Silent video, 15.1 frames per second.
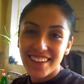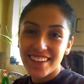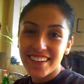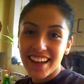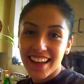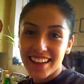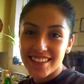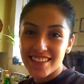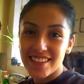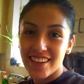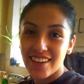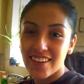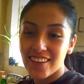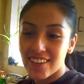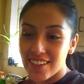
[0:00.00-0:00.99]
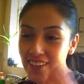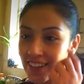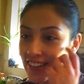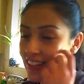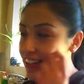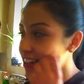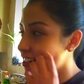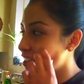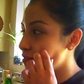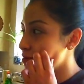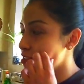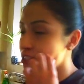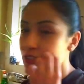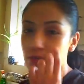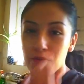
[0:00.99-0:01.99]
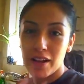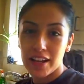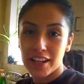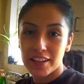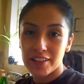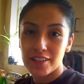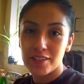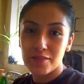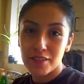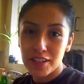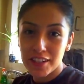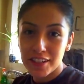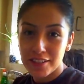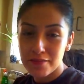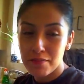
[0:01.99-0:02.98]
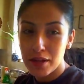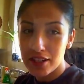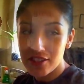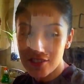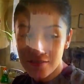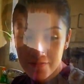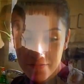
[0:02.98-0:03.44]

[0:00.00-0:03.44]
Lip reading: Okay, so I'm still waiting, so we're gonna pause it.